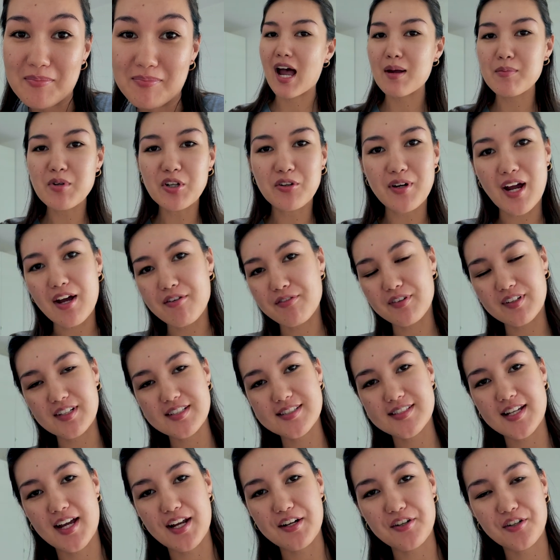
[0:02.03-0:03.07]
I'm a graphic
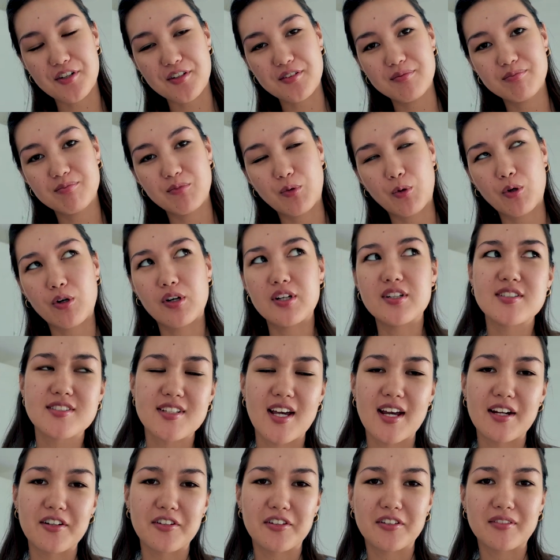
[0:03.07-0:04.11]
designer, or a
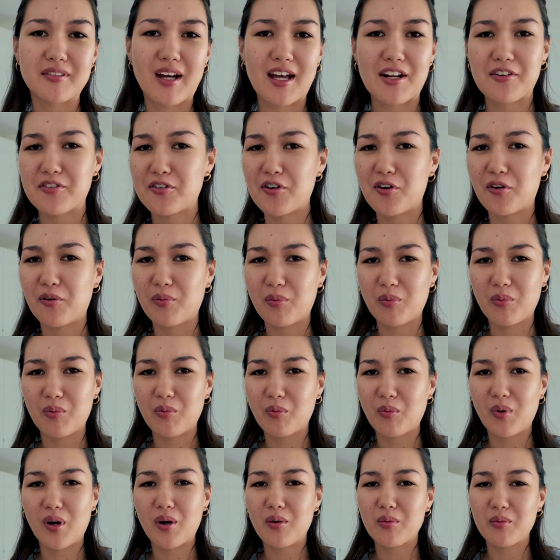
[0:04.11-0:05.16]
designer. I don't know
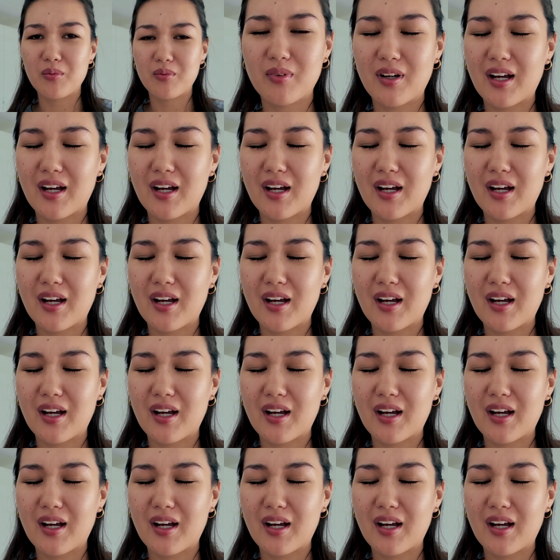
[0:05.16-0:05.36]
what.